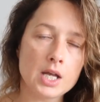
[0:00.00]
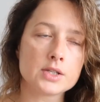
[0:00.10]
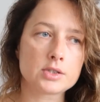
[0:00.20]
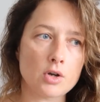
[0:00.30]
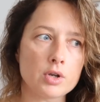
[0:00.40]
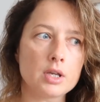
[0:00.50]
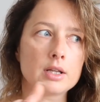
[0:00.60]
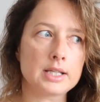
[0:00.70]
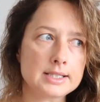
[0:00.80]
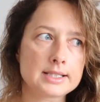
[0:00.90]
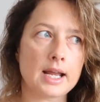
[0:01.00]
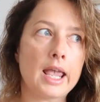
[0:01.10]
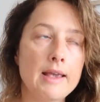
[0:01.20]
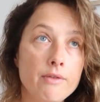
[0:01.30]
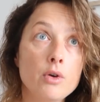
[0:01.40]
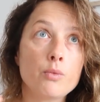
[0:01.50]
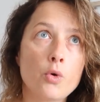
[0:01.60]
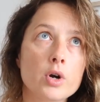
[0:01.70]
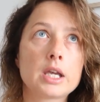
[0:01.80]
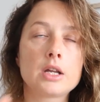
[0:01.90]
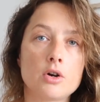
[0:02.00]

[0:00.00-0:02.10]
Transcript: So let's say if you're working